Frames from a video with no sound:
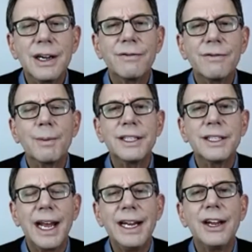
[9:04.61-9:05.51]
the
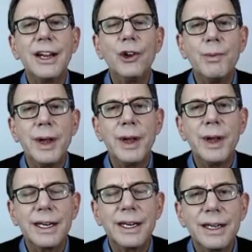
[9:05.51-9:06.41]
date you meet,
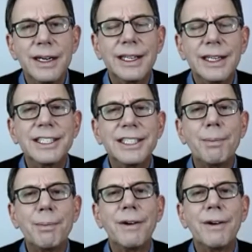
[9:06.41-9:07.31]
they step
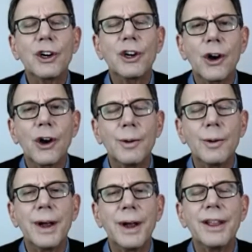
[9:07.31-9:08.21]
off a curb
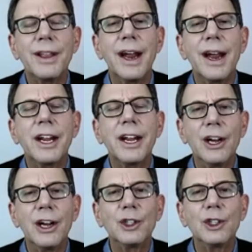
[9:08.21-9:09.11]
and they are
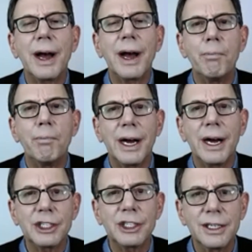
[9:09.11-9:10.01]
killed by a
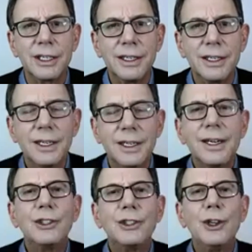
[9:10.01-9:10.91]
bus. Do
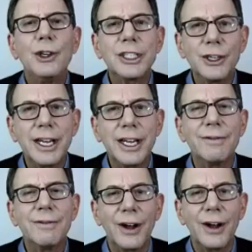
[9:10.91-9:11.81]
you still get
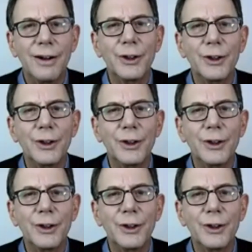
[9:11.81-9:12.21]
involved with them?